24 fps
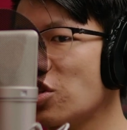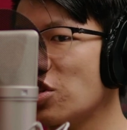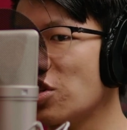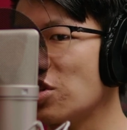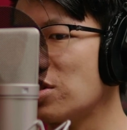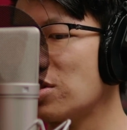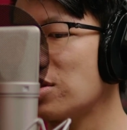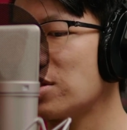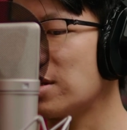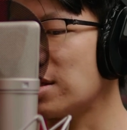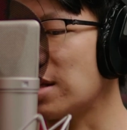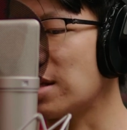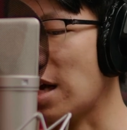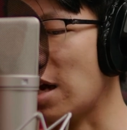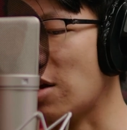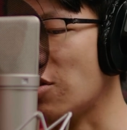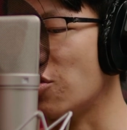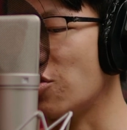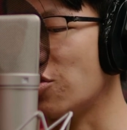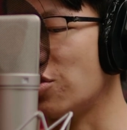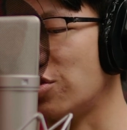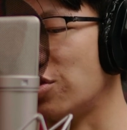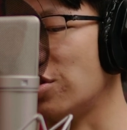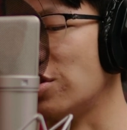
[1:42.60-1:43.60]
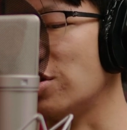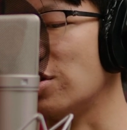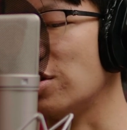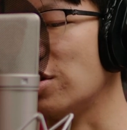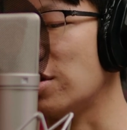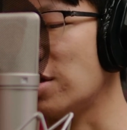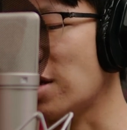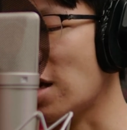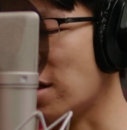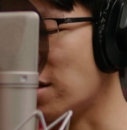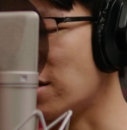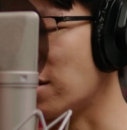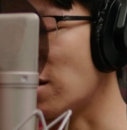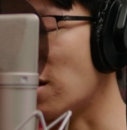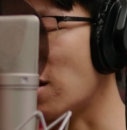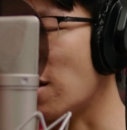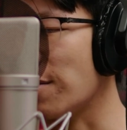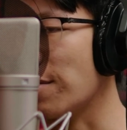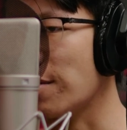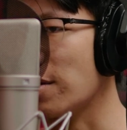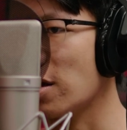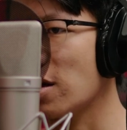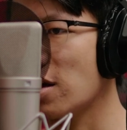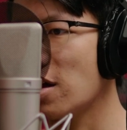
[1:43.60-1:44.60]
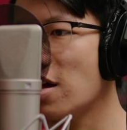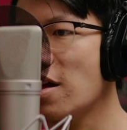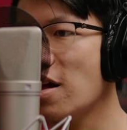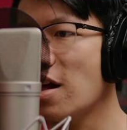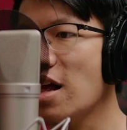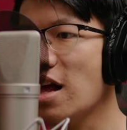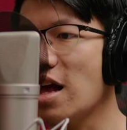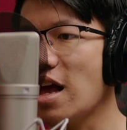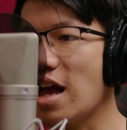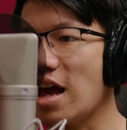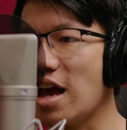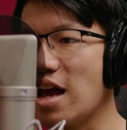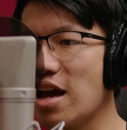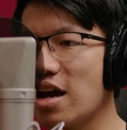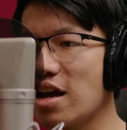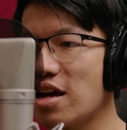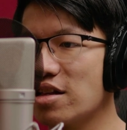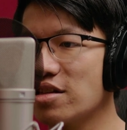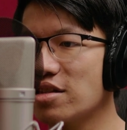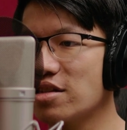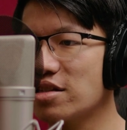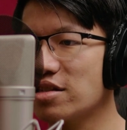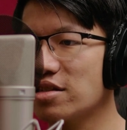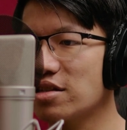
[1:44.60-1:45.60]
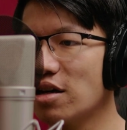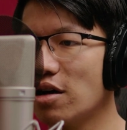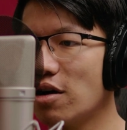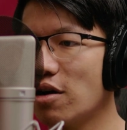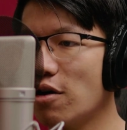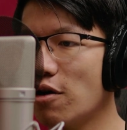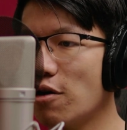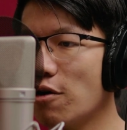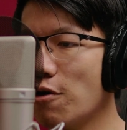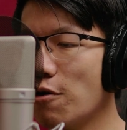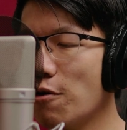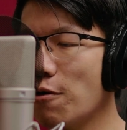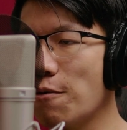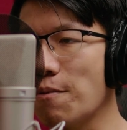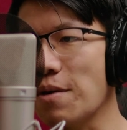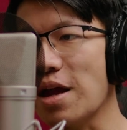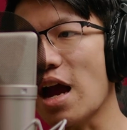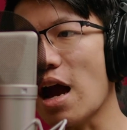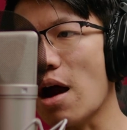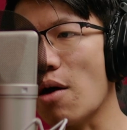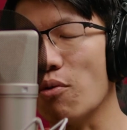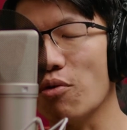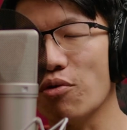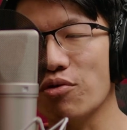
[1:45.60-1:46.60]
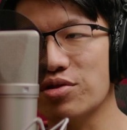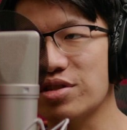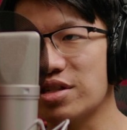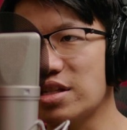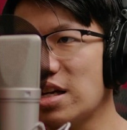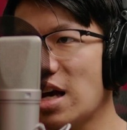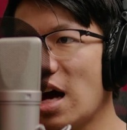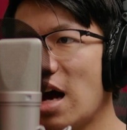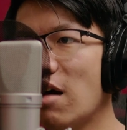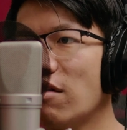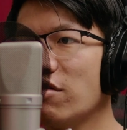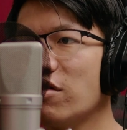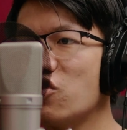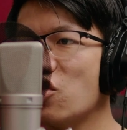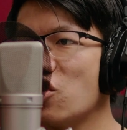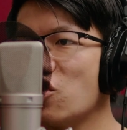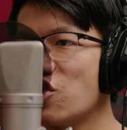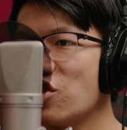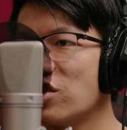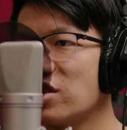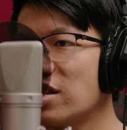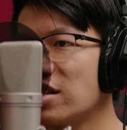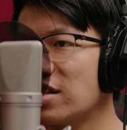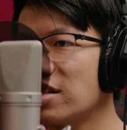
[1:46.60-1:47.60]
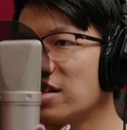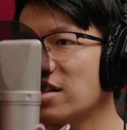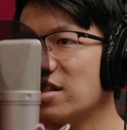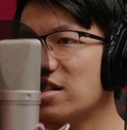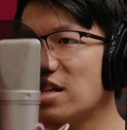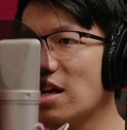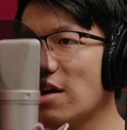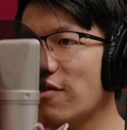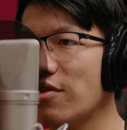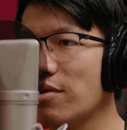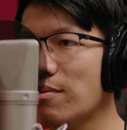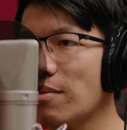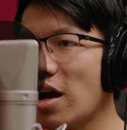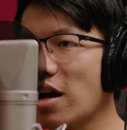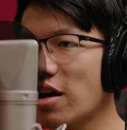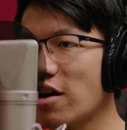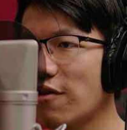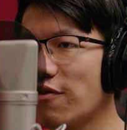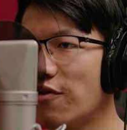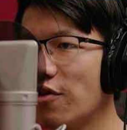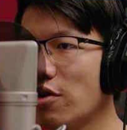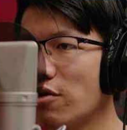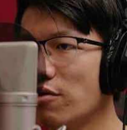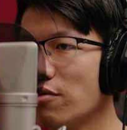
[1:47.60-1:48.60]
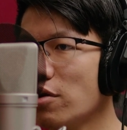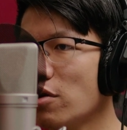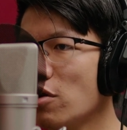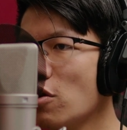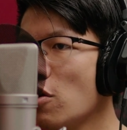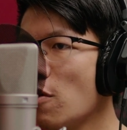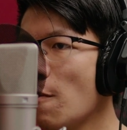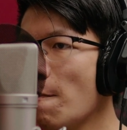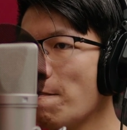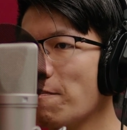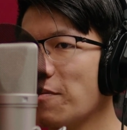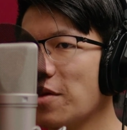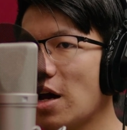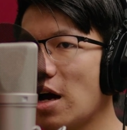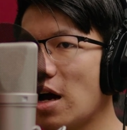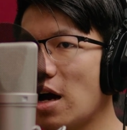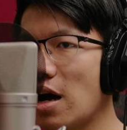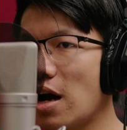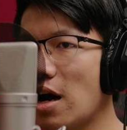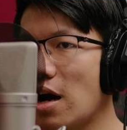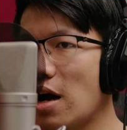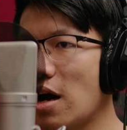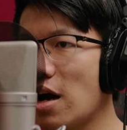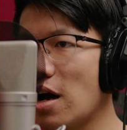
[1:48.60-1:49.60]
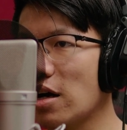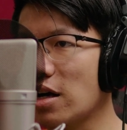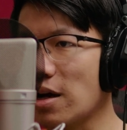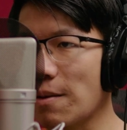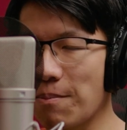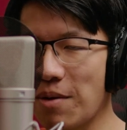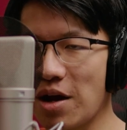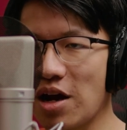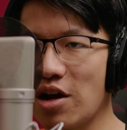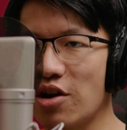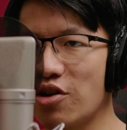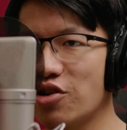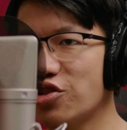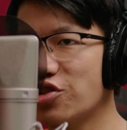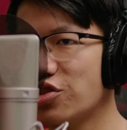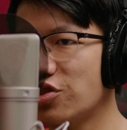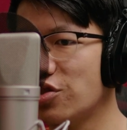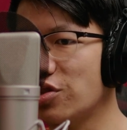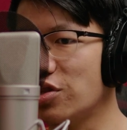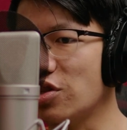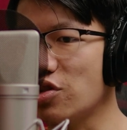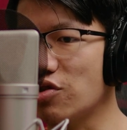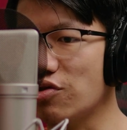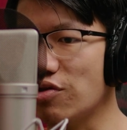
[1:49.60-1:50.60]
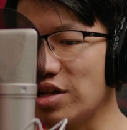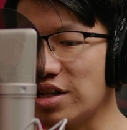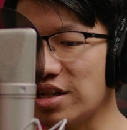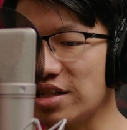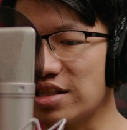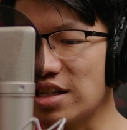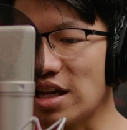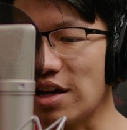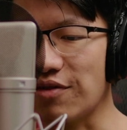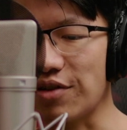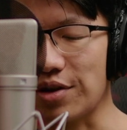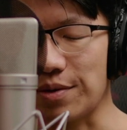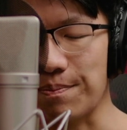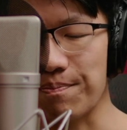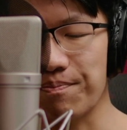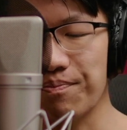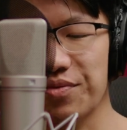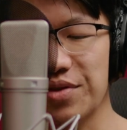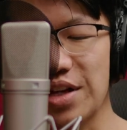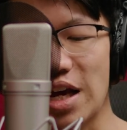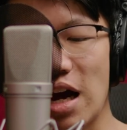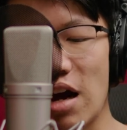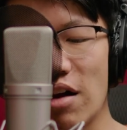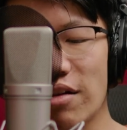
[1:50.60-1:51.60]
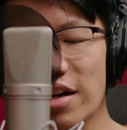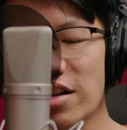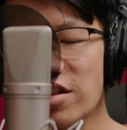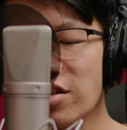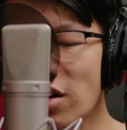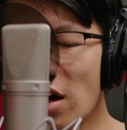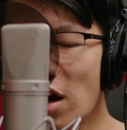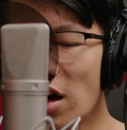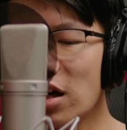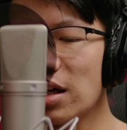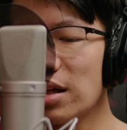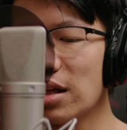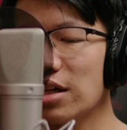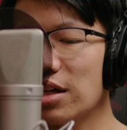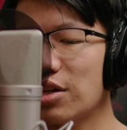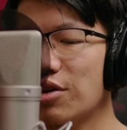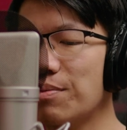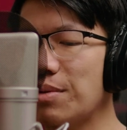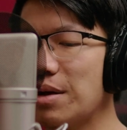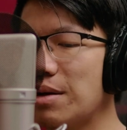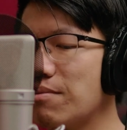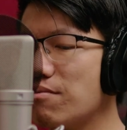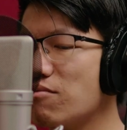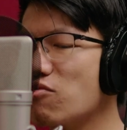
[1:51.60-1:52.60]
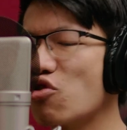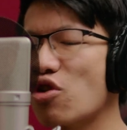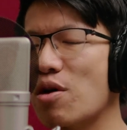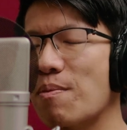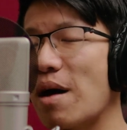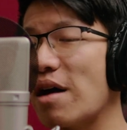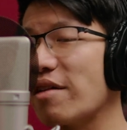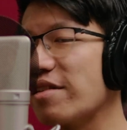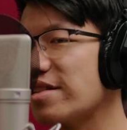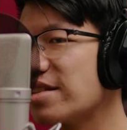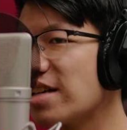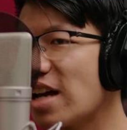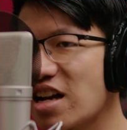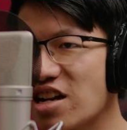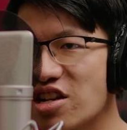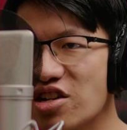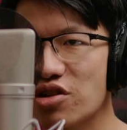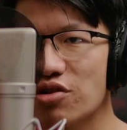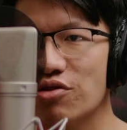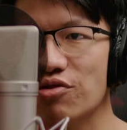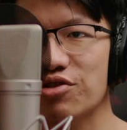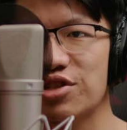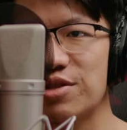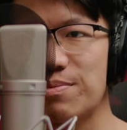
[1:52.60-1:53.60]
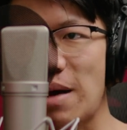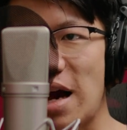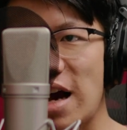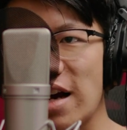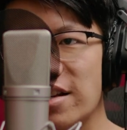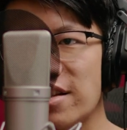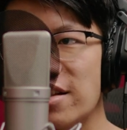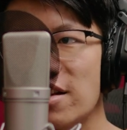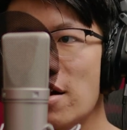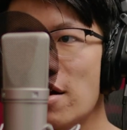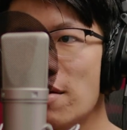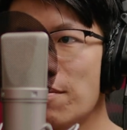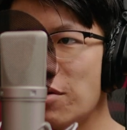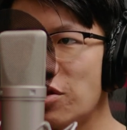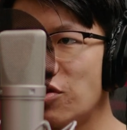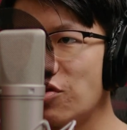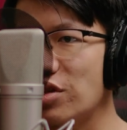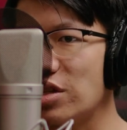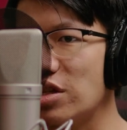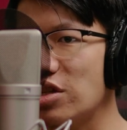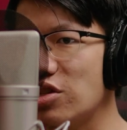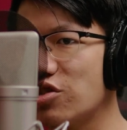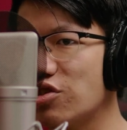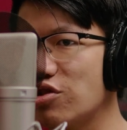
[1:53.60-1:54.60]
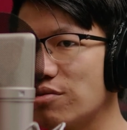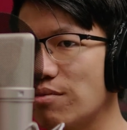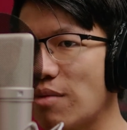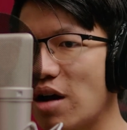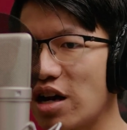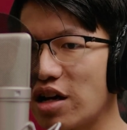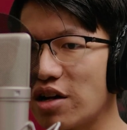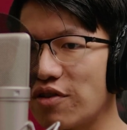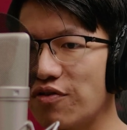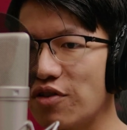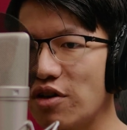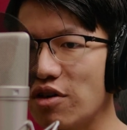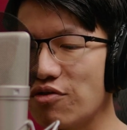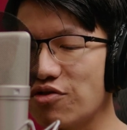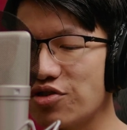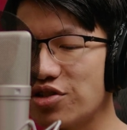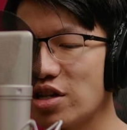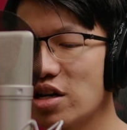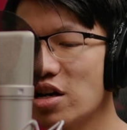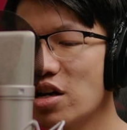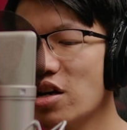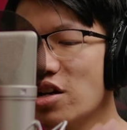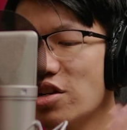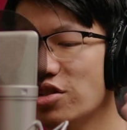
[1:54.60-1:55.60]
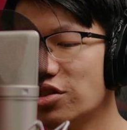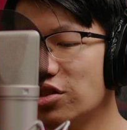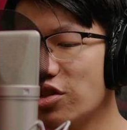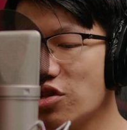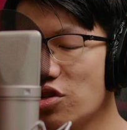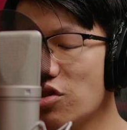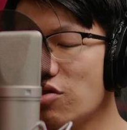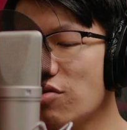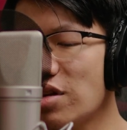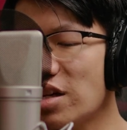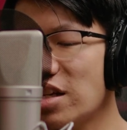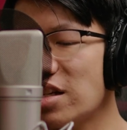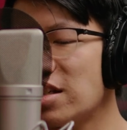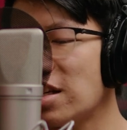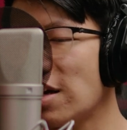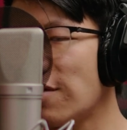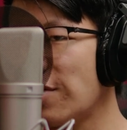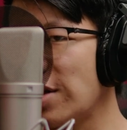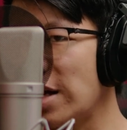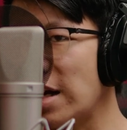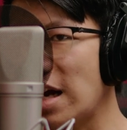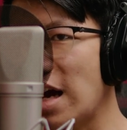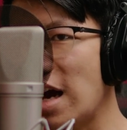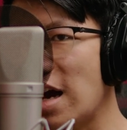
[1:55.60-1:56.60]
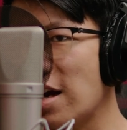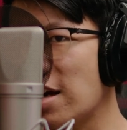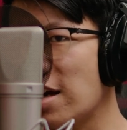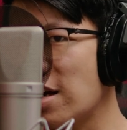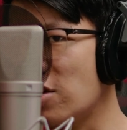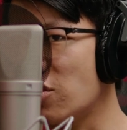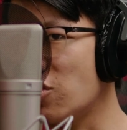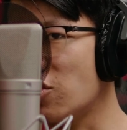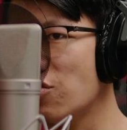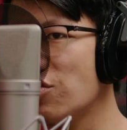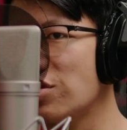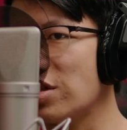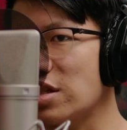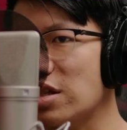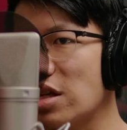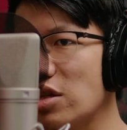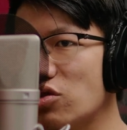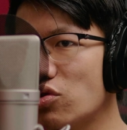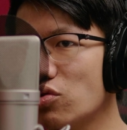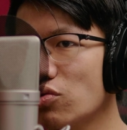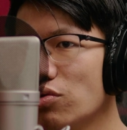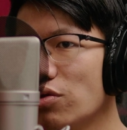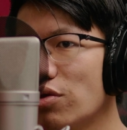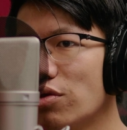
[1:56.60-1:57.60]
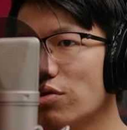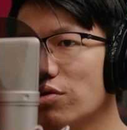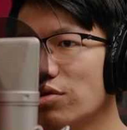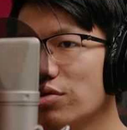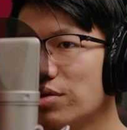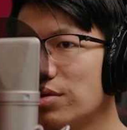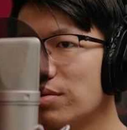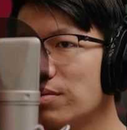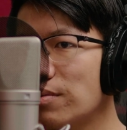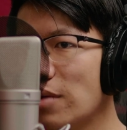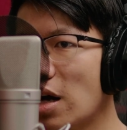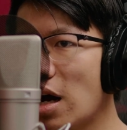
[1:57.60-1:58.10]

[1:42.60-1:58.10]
a good standard to test on. And so, yeah, we'll see how the JJ67 microphone compares to the U87. Now, let's talk a little bit more about the technical specs between these two microphones. So the U87AI is using a dual